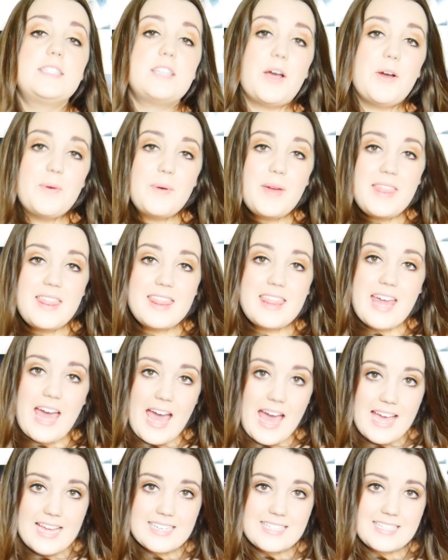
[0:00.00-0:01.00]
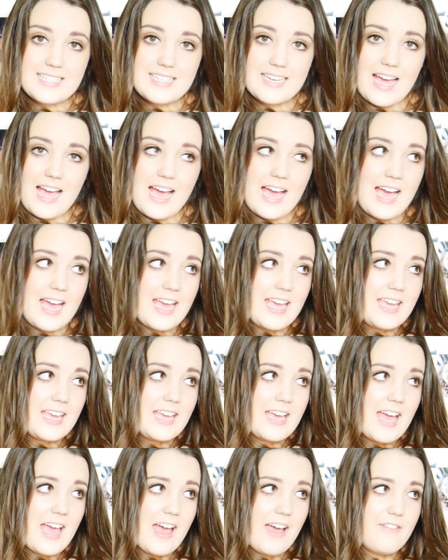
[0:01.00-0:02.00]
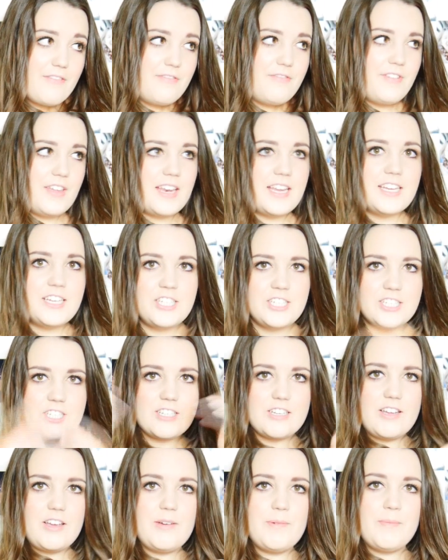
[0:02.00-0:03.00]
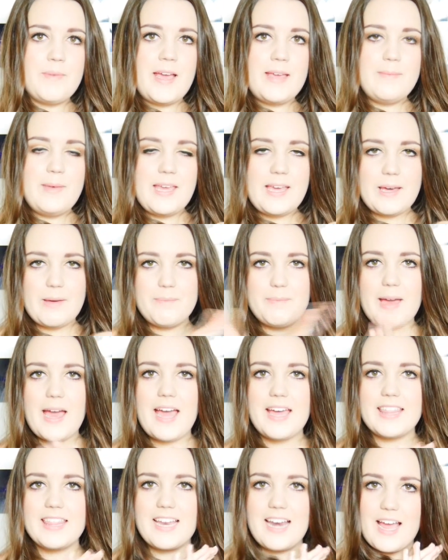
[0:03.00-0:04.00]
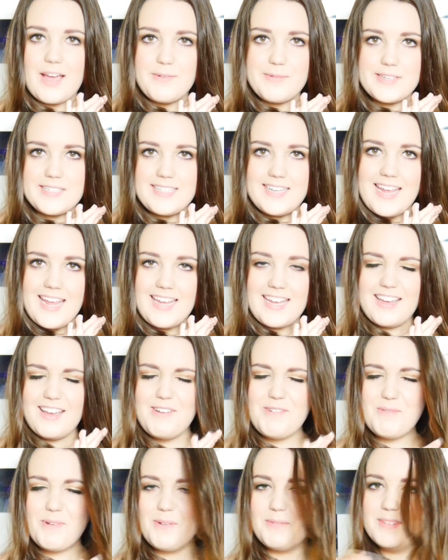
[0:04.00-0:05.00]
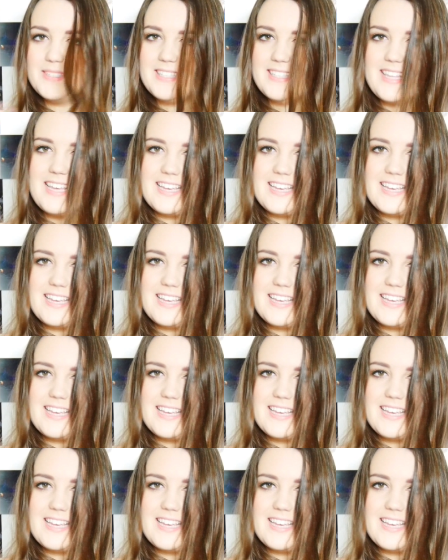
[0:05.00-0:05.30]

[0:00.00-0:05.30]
So with that, I have finished my makeup bag that I would take, what was